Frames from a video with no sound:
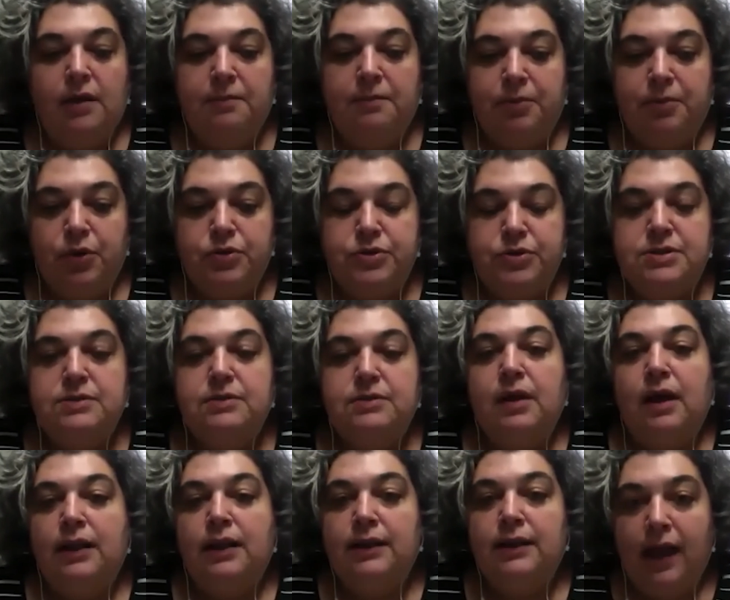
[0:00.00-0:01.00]
post
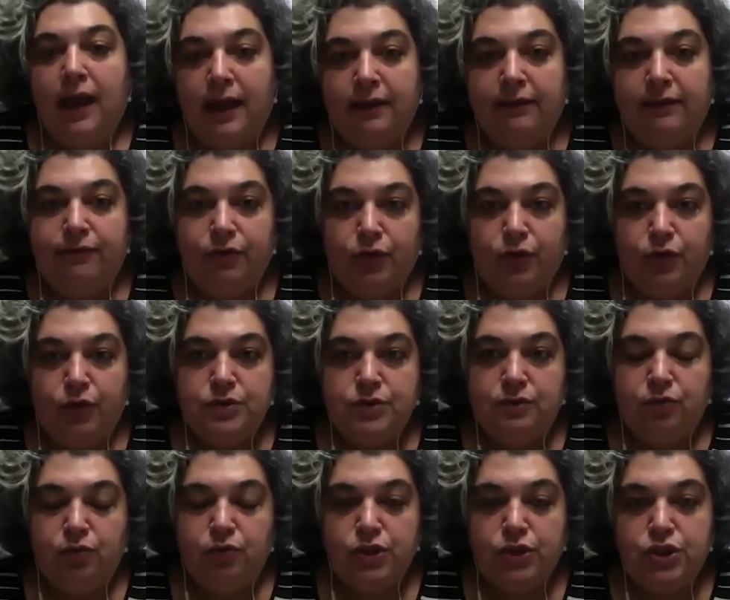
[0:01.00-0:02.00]
a lot of photos
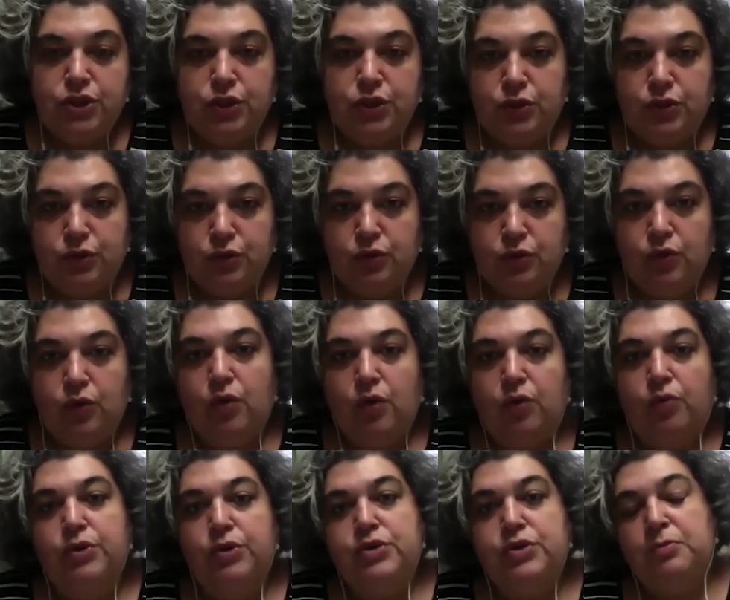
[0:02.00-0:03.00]
of what you do or
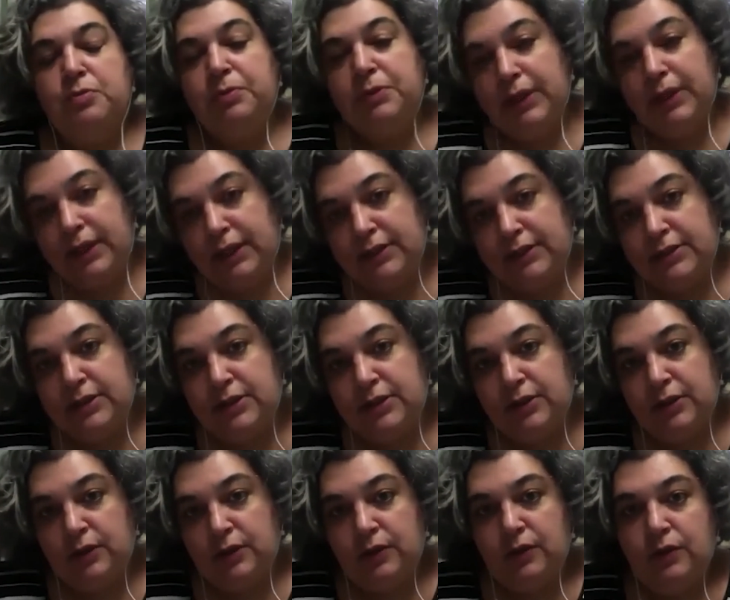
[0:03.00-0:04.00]
what you're planning to
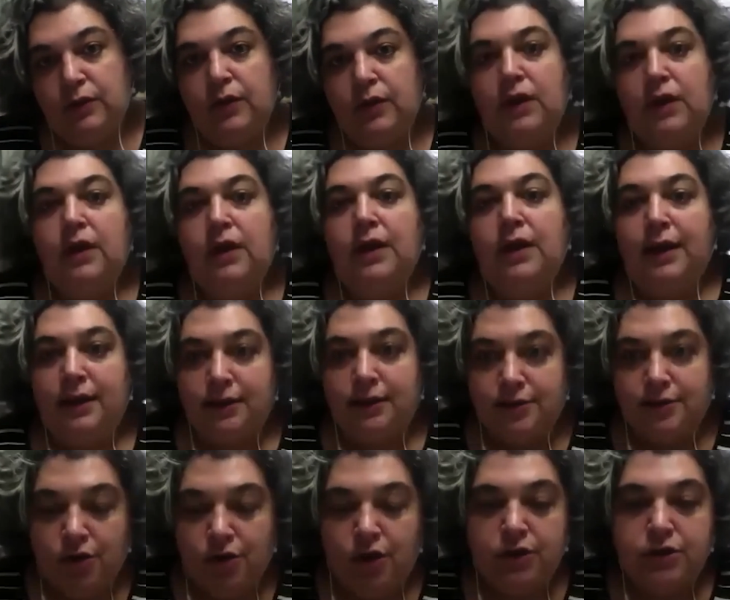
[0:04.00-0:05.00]
do, and
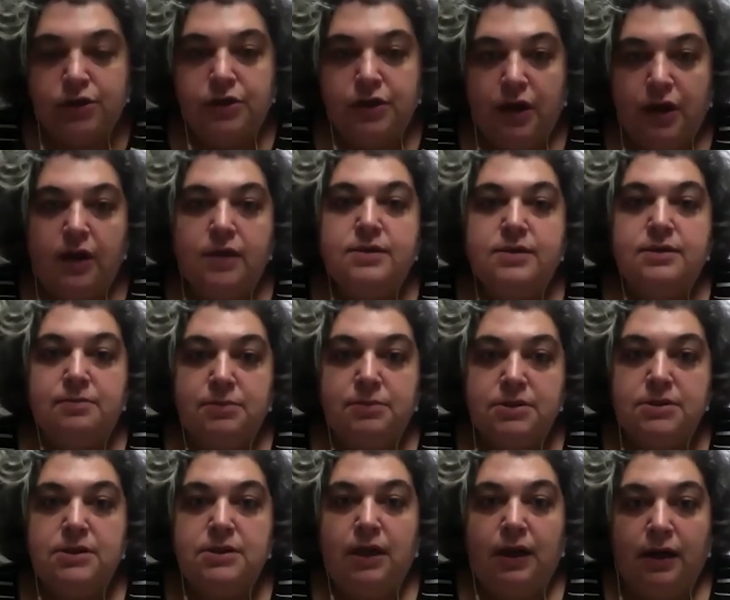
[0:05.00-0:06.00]
talk to your
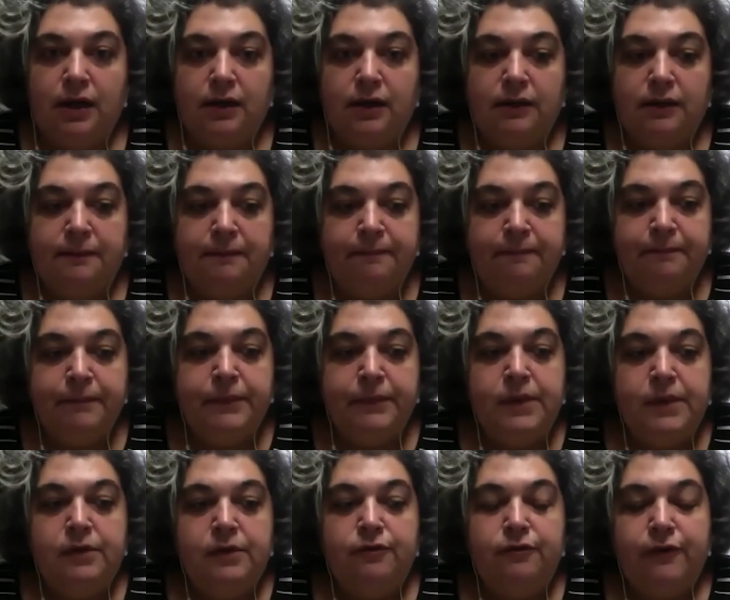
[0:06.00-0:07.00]
customers there.
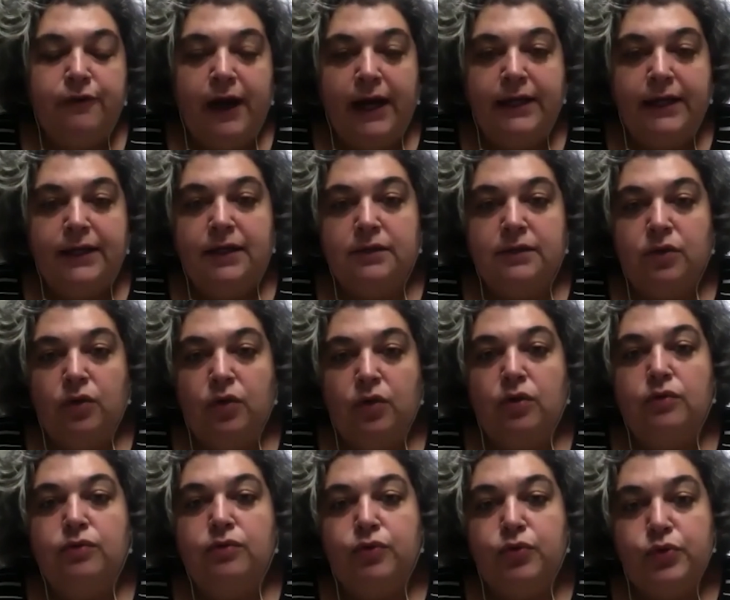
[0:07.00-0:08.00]
Find a
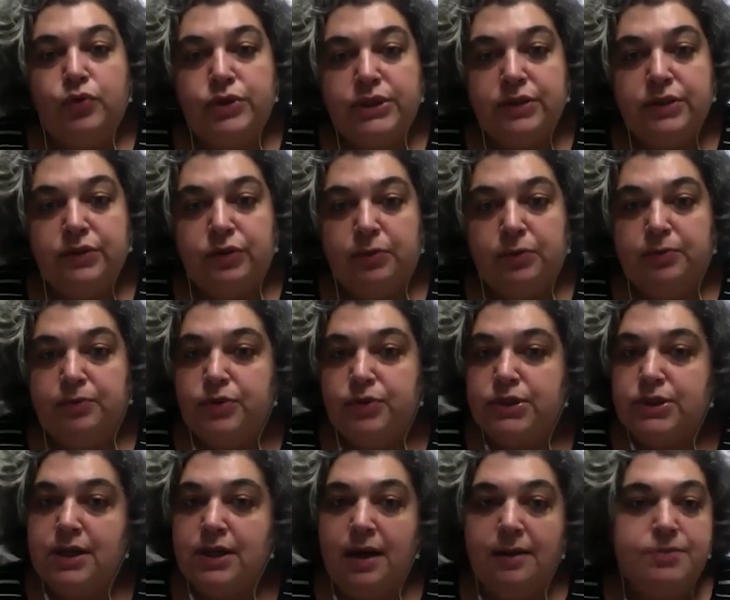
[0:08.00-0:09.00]
local foodie group,
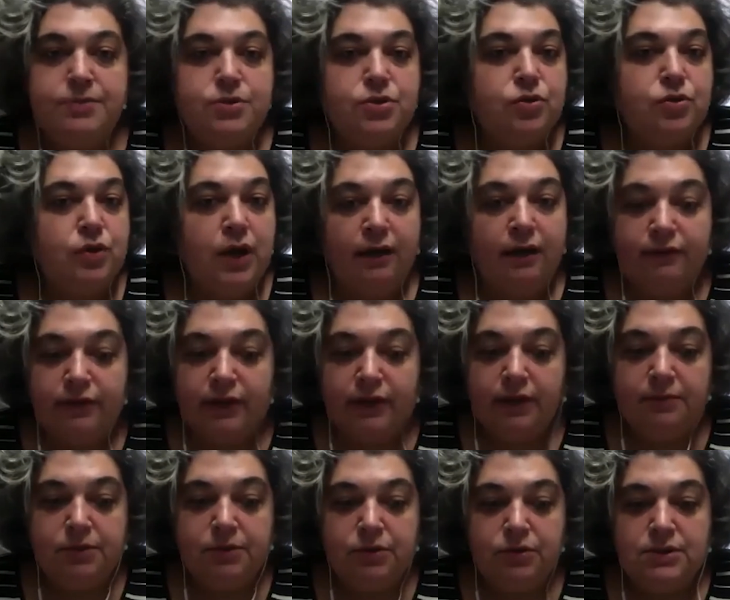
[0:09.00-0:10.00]
which I'm sure every
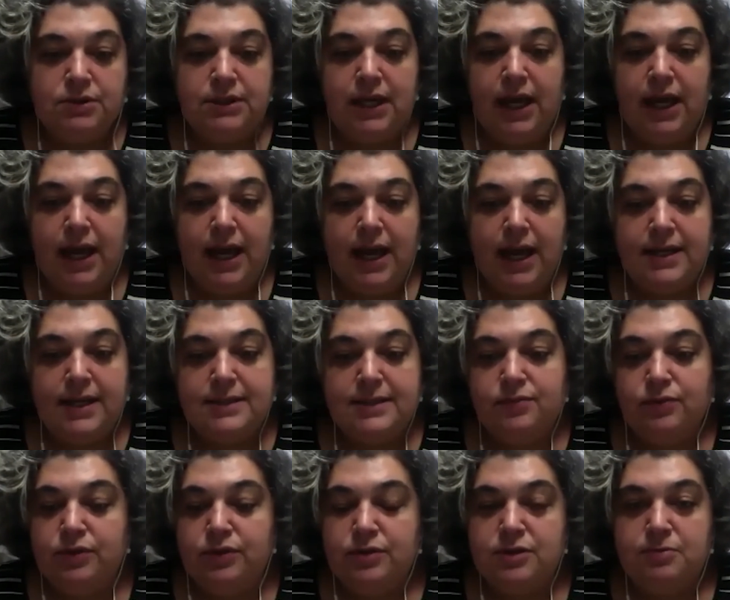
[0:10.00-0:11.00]
community has,
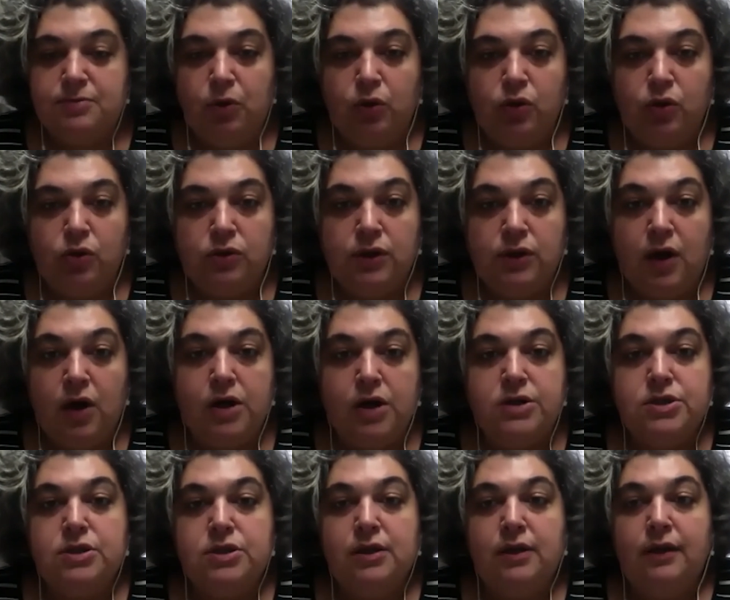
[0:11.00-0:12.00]
whether small or
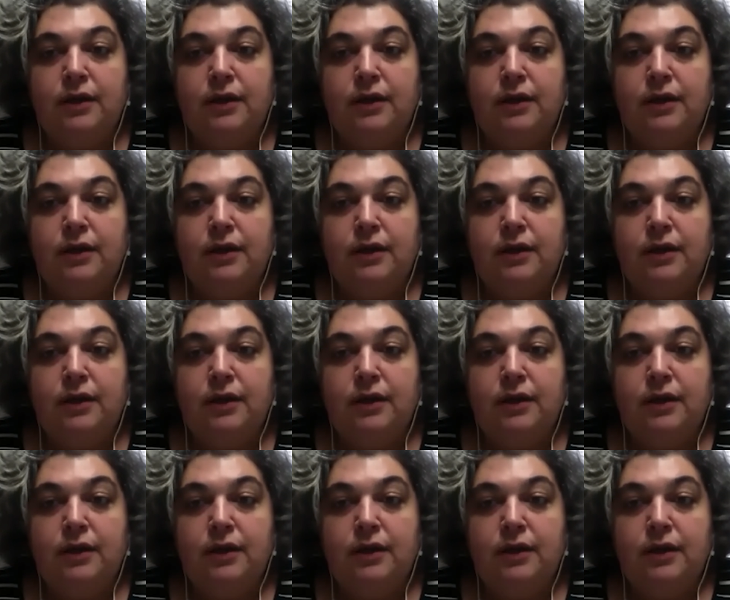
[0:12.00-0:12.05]
large,